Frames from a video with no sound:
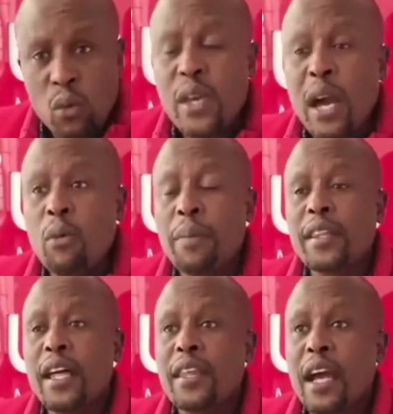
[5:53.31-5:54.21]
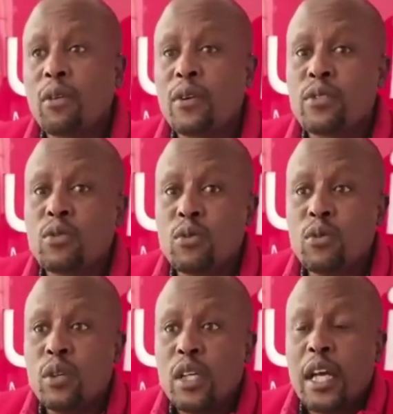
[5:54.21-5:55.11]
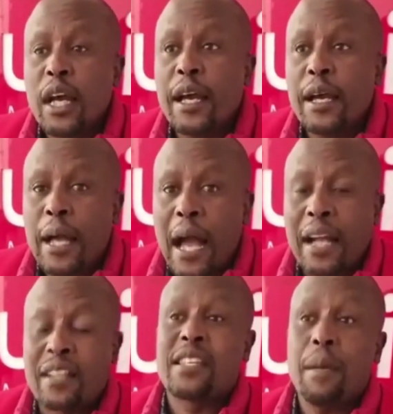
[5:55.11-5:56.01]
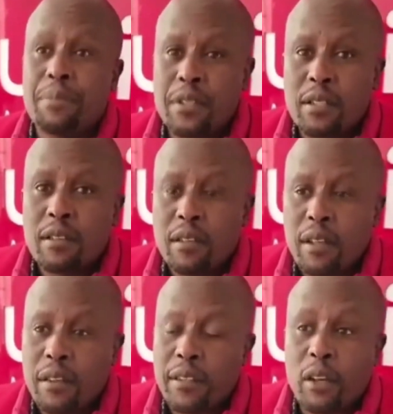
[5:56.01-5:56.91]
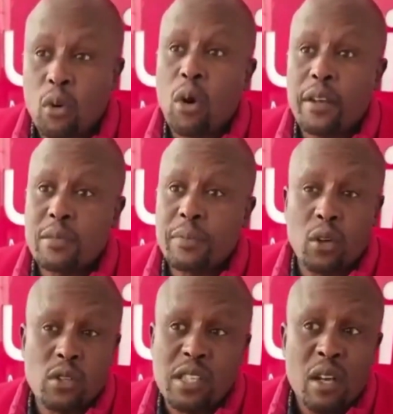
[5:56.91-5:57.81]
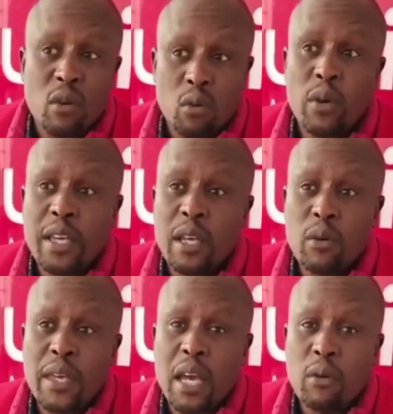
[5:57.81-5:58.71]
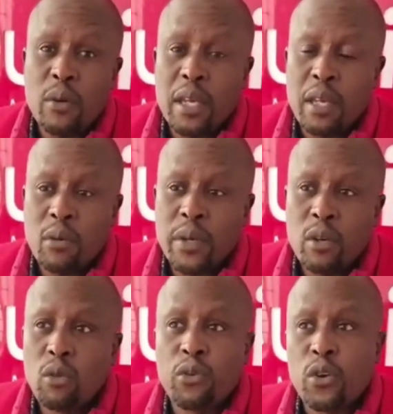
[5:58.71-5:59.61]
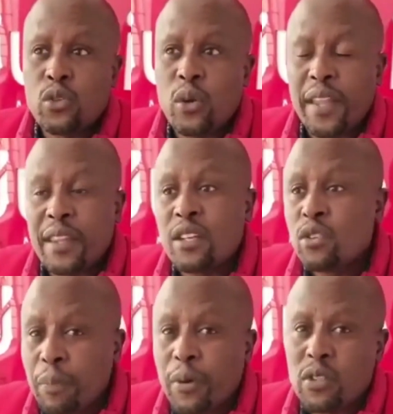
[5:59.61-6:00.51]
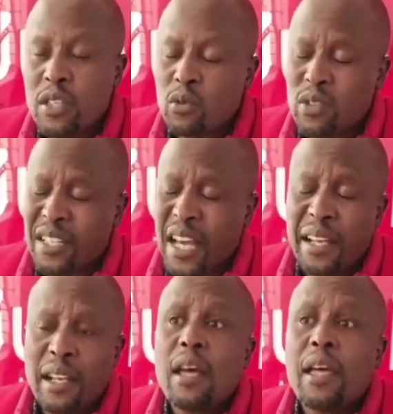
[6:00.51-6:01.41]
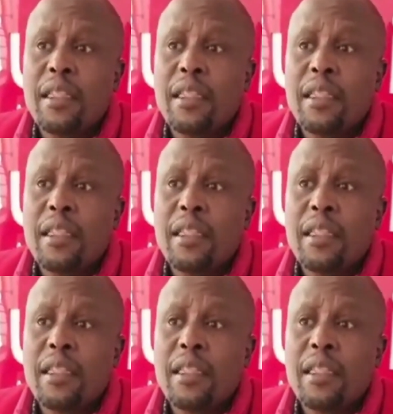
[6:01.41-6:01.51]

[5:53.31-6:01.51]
We are hoping that they are going to accept the court, because we know for sure that the due process was done.